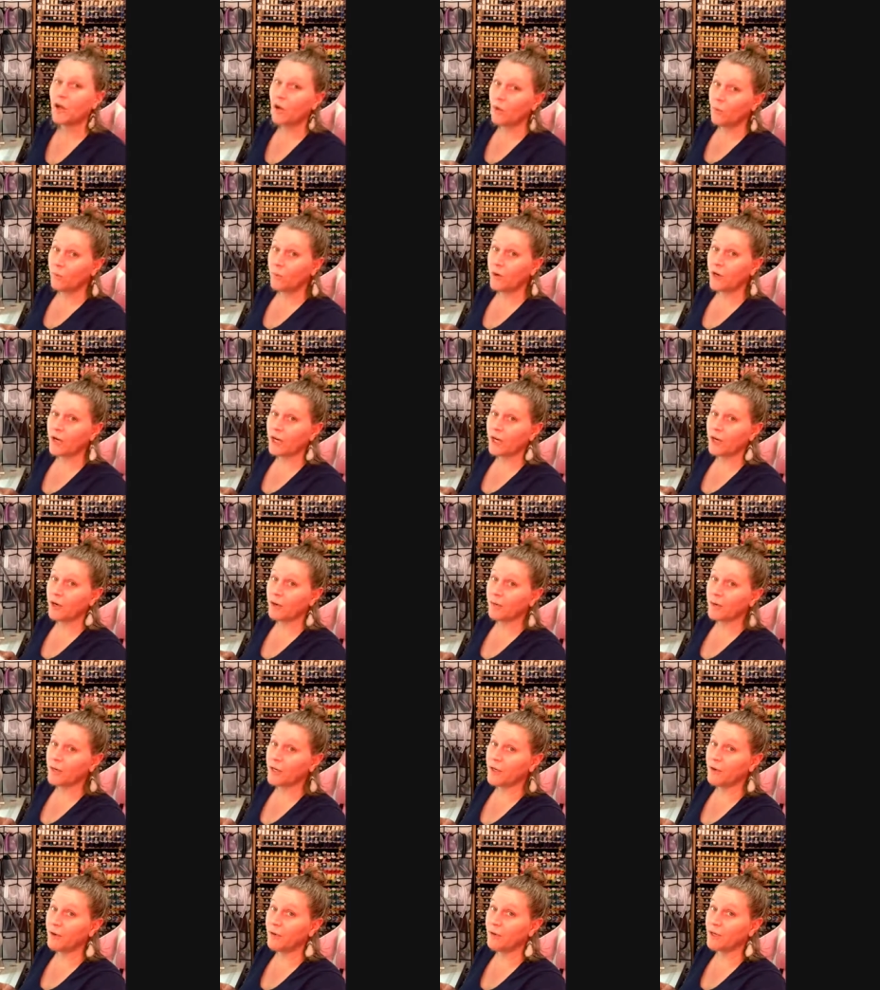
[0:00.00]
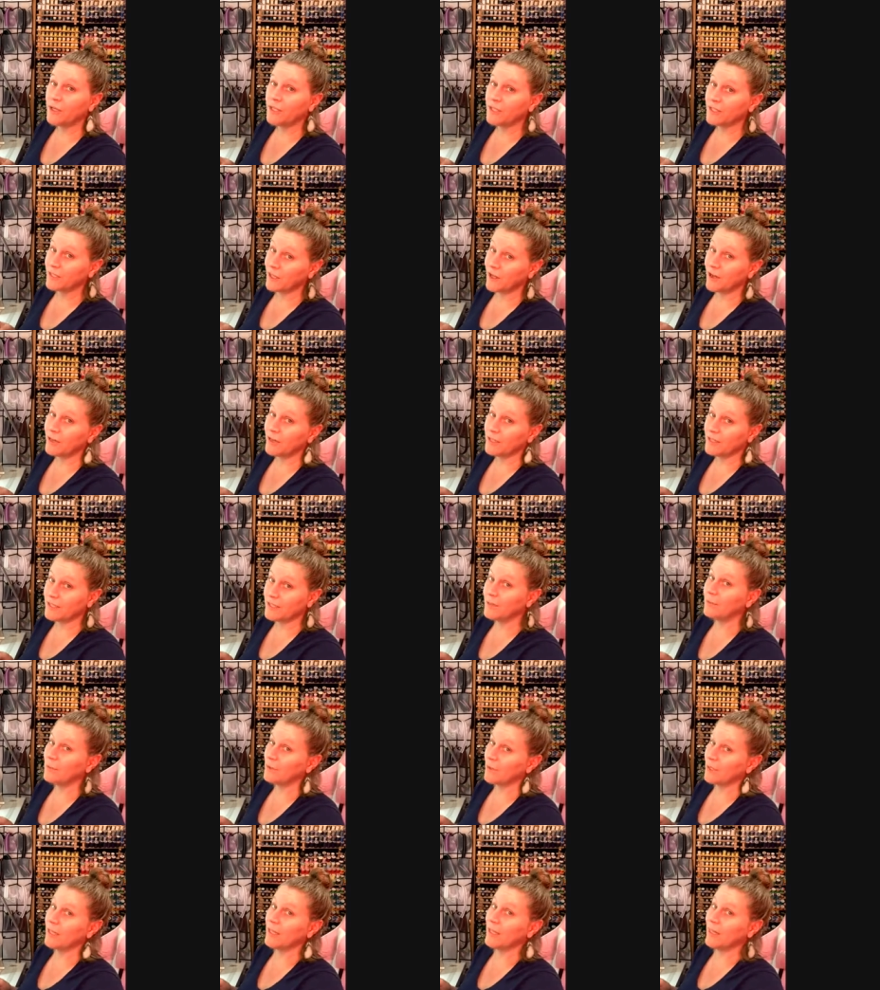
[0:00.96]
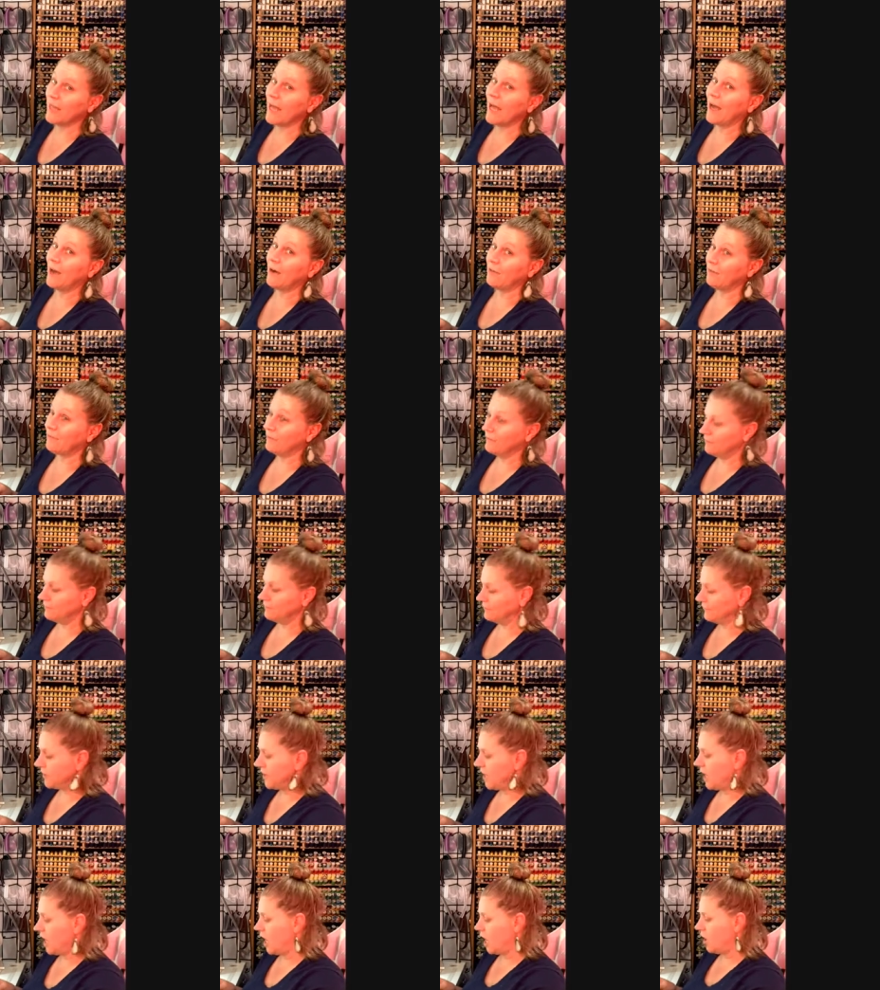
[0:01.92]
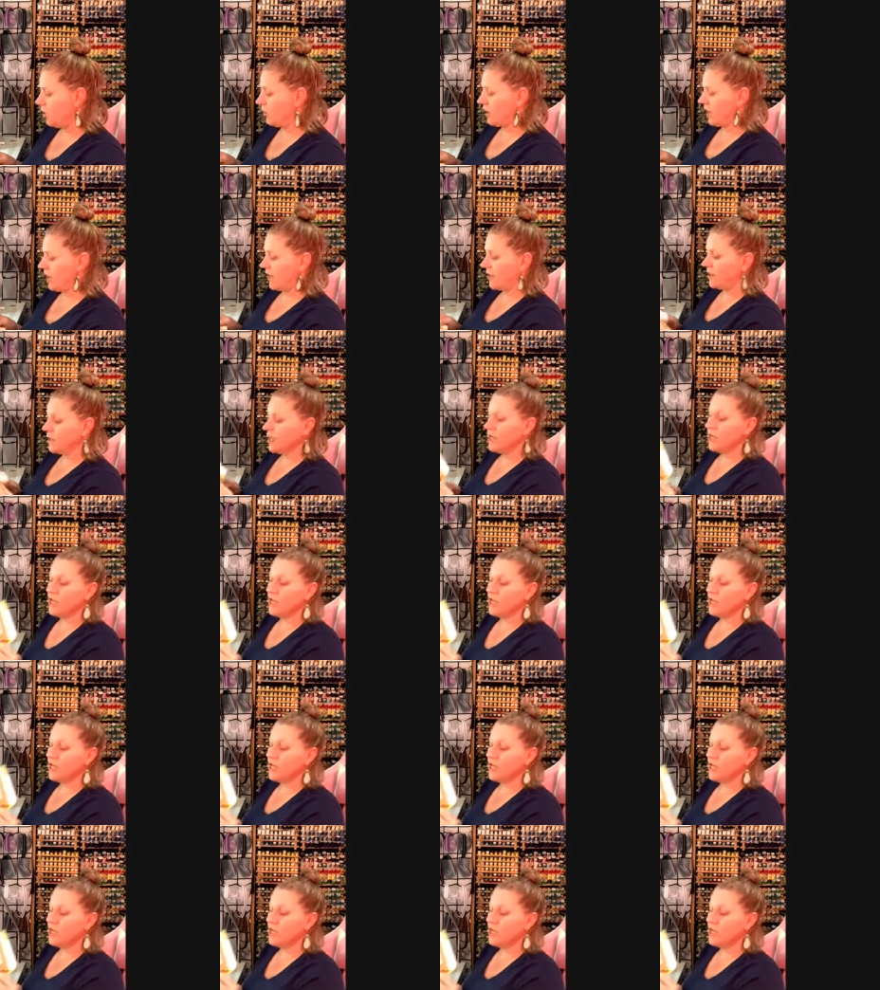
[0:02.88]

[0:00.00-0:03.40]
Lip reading: we're going to record as long as it will allow. Okay,